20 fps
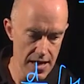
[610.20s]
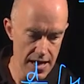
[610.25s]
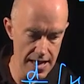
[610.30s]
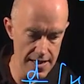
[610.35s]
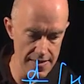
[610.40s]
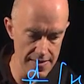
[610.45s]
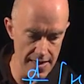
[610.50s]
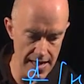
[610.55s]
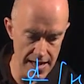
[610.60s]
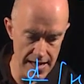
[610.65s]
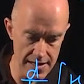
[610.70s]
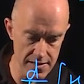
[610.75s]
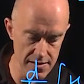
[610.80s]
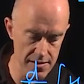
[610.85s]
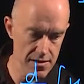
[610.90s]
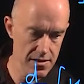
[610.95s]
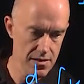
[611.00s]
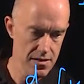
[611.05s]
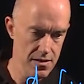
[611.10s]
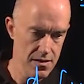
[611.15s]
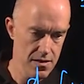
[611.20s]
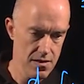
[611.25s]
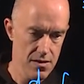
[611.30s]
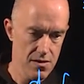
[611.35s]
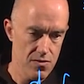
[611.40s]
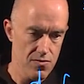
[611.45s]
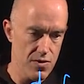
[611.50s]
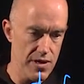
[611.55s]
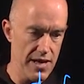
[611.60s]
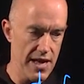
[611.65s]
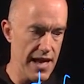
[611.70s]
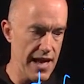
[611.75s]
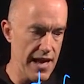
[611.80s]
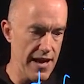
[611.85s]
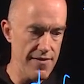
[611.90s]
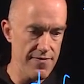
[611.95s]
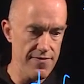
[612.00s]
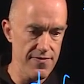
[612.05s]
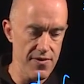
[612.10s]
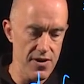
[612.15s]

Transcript: and then we have